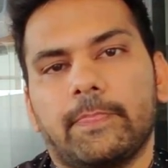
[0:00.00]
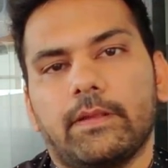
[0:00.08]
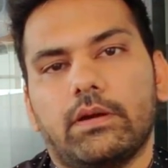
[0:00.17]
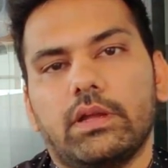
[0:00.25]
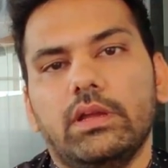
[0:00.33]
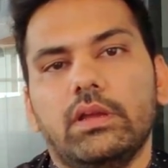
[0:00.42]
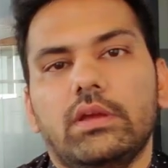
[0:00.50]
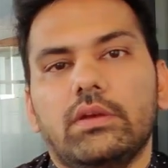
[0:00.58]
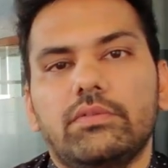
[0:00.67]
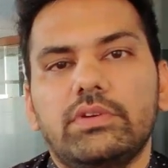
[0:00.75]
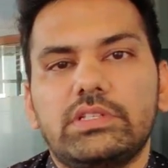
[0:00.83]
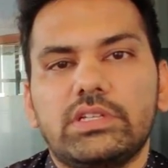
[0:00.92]
okay,
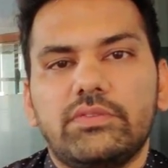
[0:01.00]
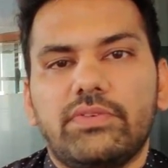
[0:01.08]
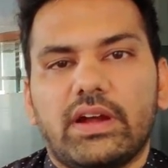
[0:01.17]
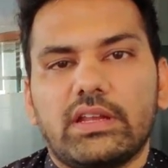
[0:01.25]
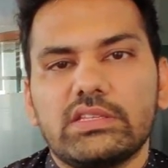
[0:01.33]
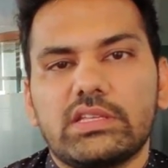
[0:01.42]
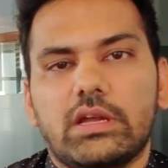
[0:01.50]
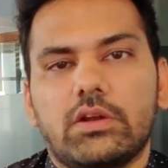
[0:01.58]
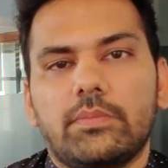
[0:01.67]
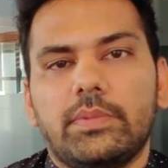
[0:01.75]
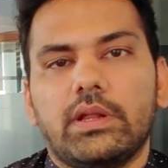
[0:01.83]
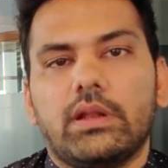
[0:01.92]
which in factories
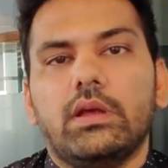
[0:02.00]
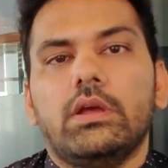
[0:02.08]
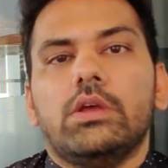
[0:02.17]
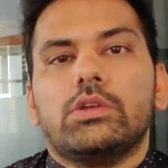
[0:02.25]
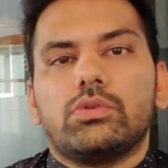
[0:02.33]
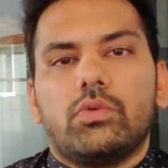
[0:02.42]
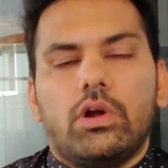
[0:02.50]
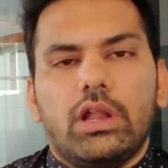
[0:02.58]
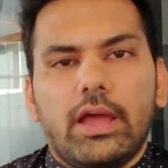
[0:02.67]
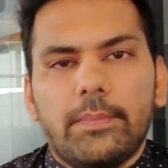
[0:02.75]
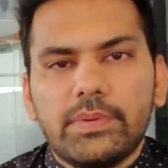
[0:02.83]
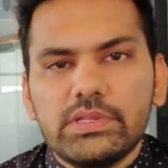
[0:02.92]
cannot be done. So what
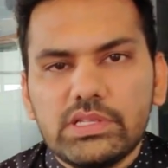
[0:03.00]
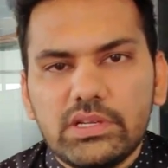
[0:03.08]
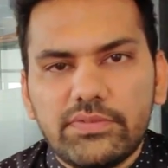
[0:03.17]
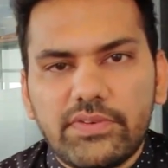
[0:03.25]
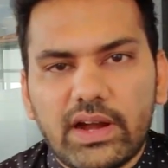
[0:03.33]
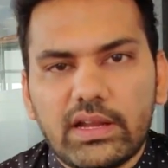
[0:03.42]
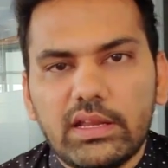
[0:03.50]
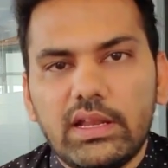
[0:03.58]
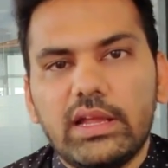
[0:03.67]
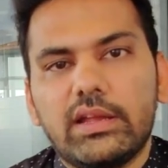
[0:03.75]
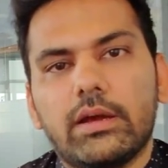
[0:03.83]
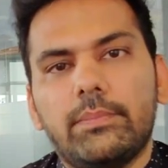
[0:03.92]
happens in a factory,
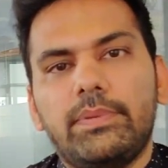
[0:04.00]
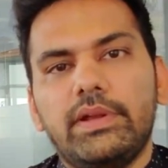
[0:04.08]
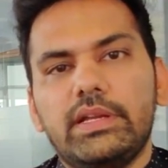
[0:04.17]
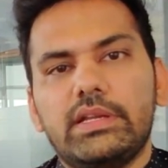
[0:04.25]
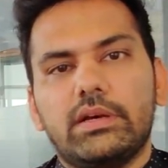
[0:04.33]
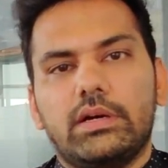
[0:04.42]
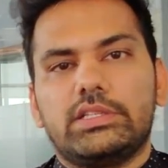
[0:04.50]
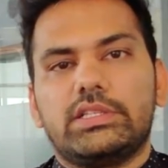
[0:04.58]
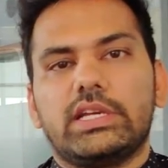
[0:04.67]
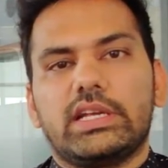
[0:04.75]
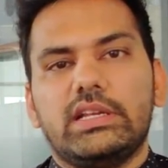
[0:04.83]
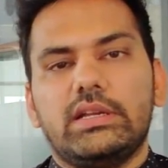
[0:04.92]
like complete
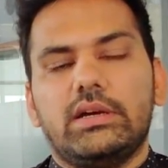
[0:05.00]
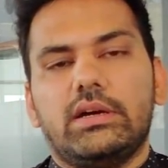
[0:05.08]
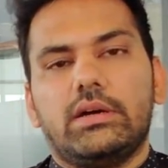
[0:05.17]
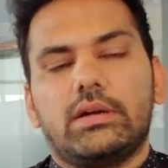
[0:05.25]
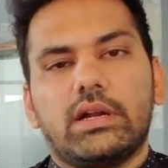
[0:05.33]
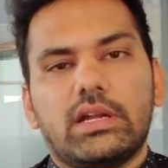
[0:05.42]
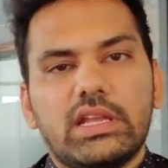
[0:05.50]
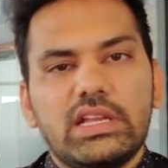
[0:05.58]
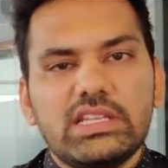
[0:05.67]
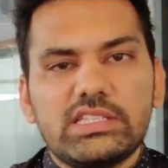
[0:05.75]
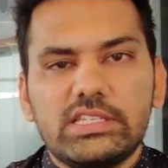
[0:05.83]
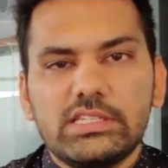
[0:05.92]
cutting
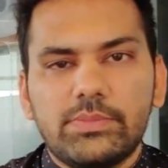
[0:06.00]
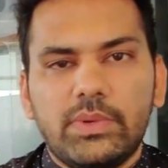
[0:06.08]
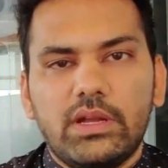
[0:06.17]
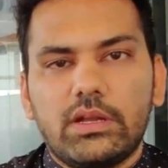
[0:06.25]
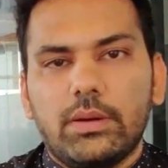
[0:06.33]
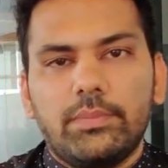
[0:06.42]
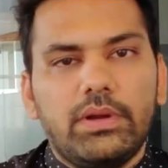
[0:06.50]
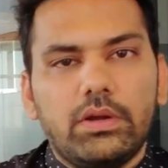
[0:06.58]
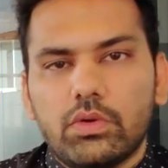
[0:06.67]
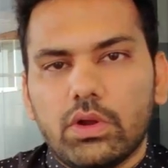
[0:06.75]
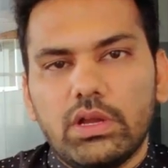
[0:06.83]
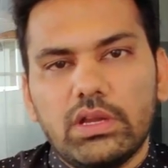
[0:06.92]
list is made, complete
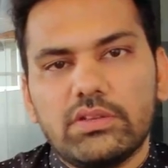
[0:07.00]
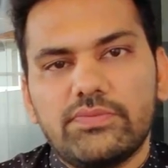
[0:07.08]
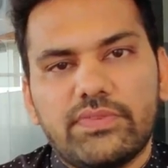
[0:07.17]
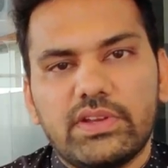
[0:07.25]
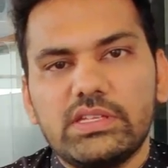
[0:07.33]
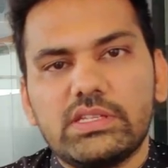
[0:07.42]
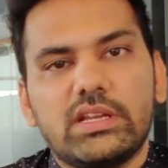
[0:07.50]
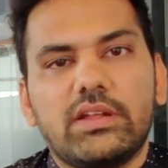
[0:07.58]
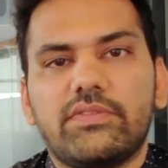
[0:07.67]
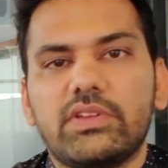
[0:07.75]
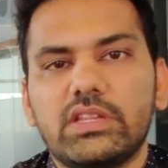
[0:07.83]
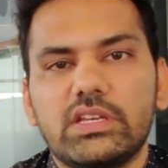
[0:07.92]
drawing is freezed and
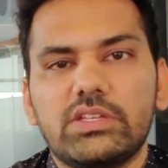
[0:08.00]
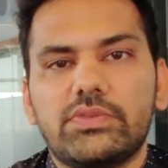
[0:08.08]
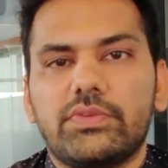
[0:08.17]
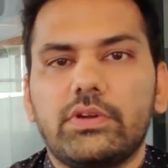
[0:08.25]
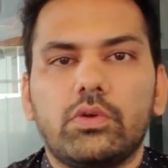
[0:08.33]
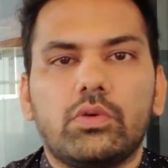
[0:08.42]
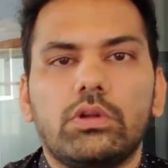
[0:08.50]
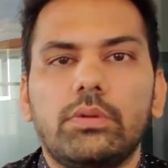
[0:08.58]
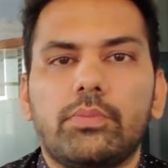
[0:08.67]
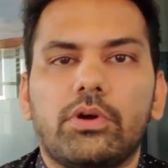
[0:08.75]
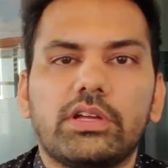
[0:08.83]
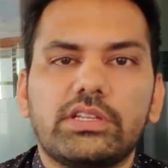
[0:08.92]
everything is freed, only
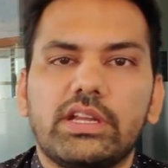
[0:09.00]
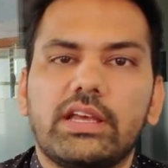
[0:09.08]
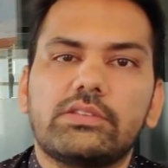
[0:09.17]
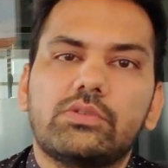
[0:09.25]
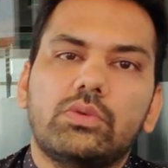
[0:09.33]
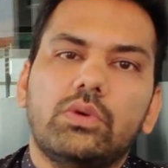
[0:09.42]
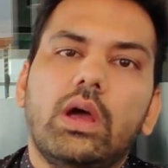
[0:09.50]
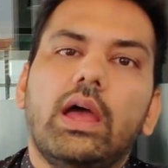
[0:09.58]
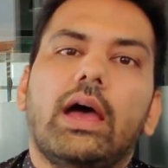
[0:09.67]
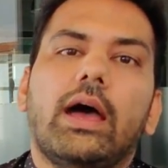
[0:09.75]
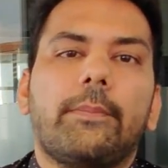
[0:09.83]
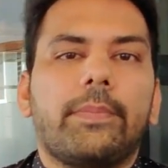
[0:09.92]
production has to
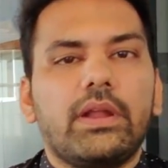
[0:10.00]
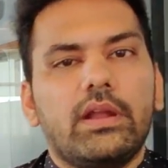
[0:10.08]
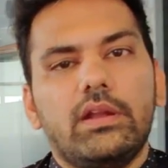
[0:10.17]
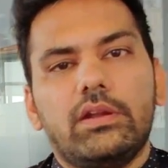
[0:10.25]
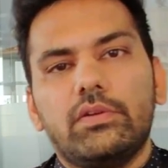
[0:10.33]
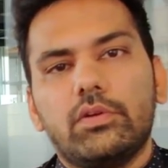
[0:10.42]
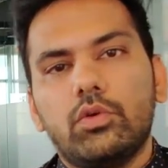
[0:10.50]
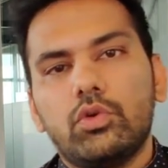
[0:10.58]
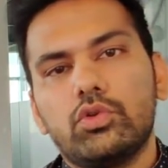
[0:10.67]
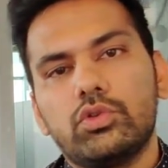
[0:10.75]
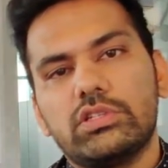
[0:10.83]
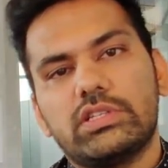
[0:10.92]
happen and it will go
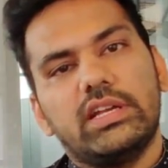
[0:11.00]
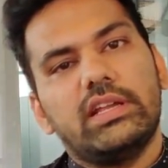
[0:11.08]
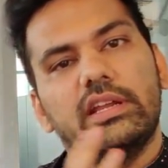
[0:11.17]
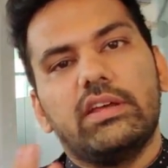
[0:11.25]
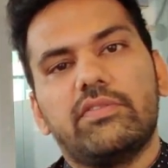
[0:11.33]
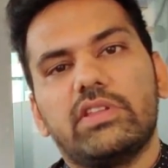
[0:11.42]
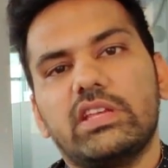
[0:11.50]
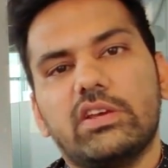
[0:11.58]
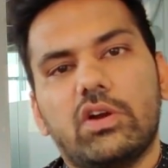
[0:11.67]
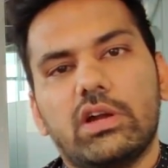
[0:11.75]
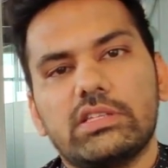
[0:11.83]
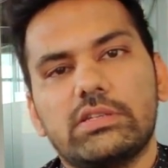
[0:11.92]
to the site and everything
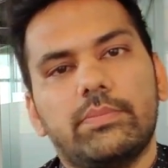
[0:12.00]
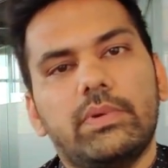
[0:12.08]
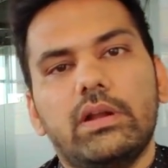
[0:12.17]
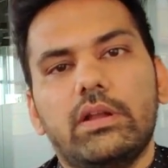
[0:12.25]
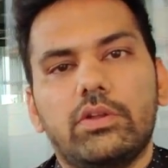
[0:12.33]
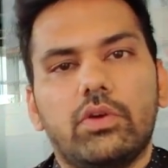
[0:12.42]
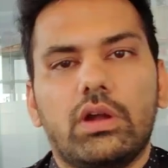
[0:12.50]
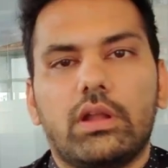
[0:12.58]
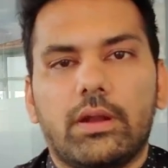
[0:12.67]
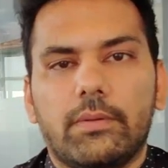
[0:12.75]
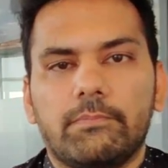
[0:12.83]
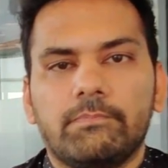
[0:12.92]
got assembled and you are
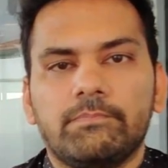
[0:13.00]
done.